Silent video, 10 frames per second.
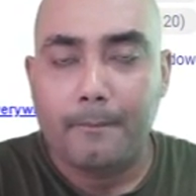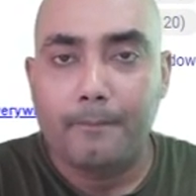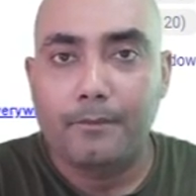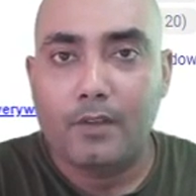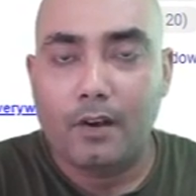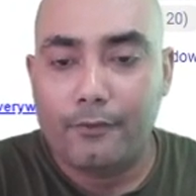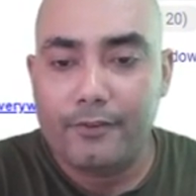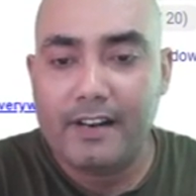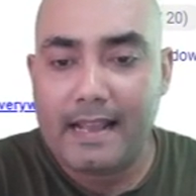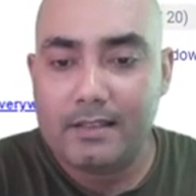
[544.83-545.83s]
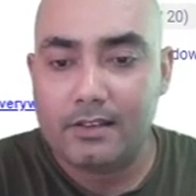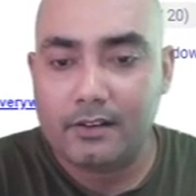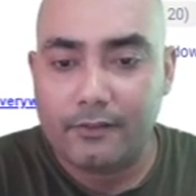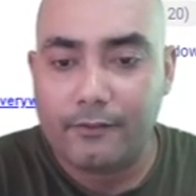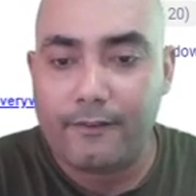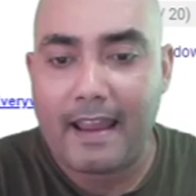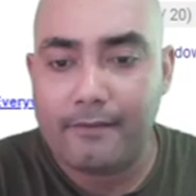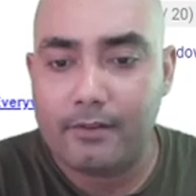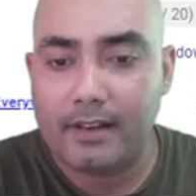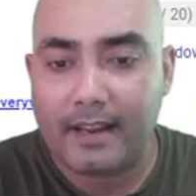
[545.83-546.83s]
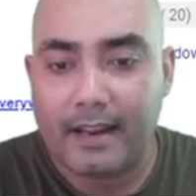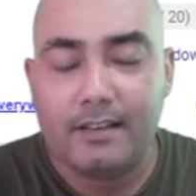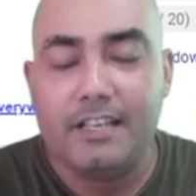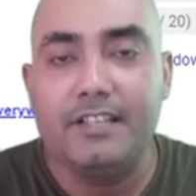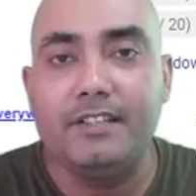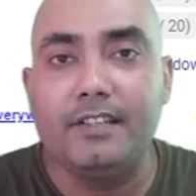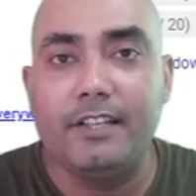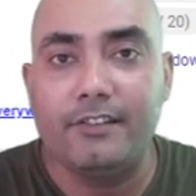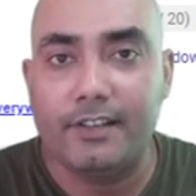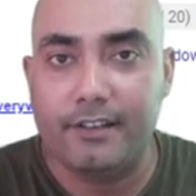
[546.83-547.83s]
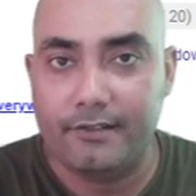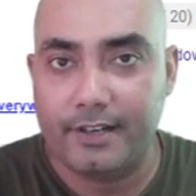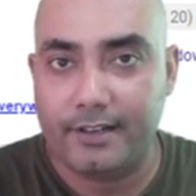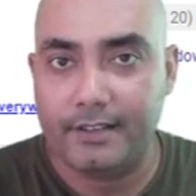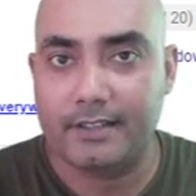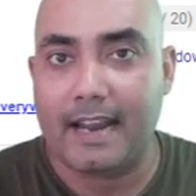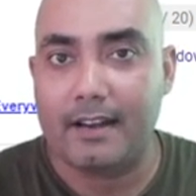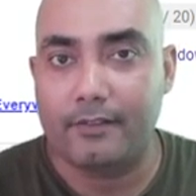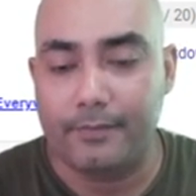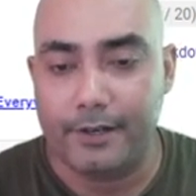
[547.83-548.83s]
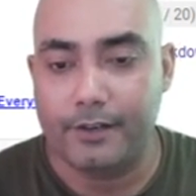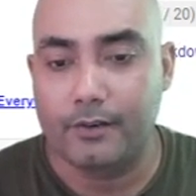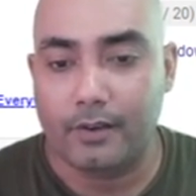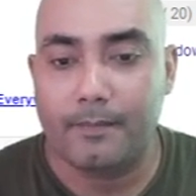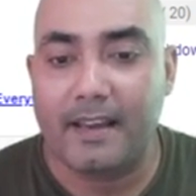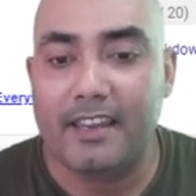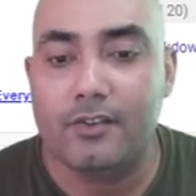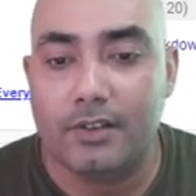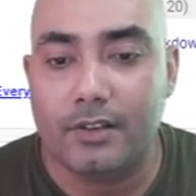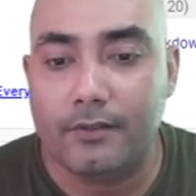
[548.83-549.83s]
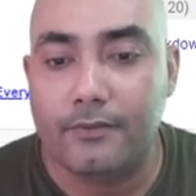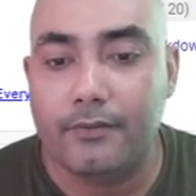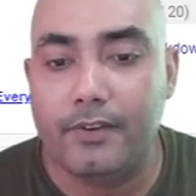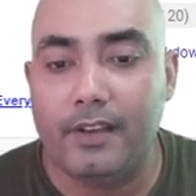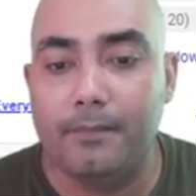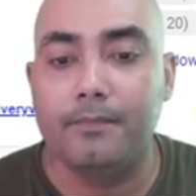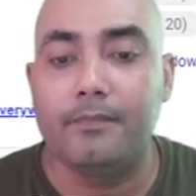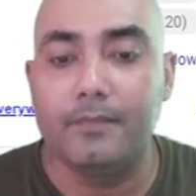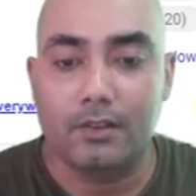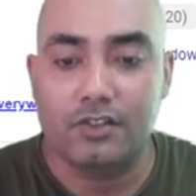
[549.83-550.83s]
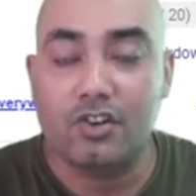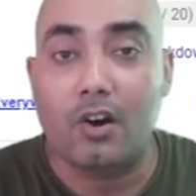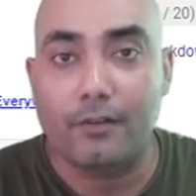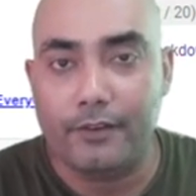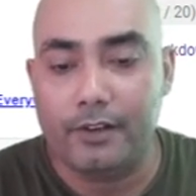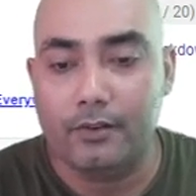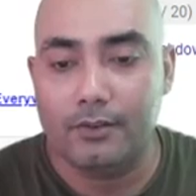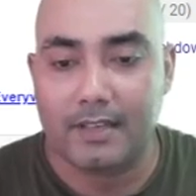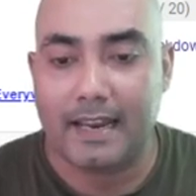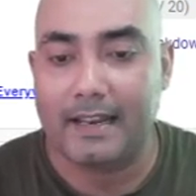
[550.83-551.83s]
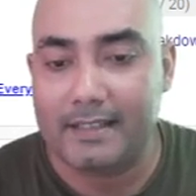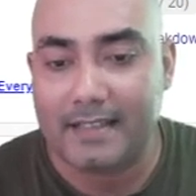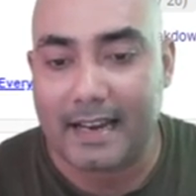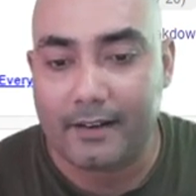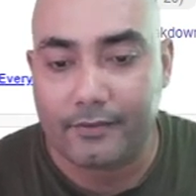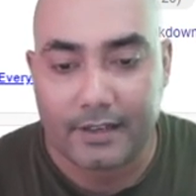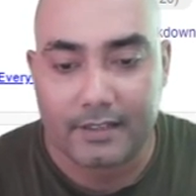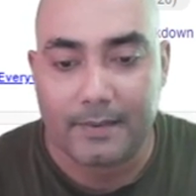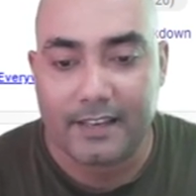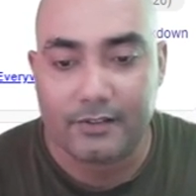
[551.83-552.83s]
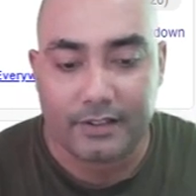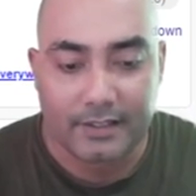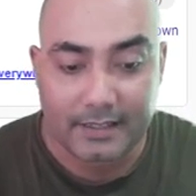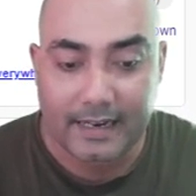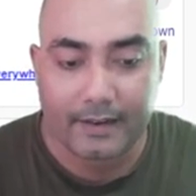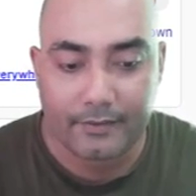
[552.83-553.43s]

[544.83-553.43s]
a freelancer on Fiverr can easily recreate this kind of video. Okay, by using free stock videos and this kind of text, by using this kind of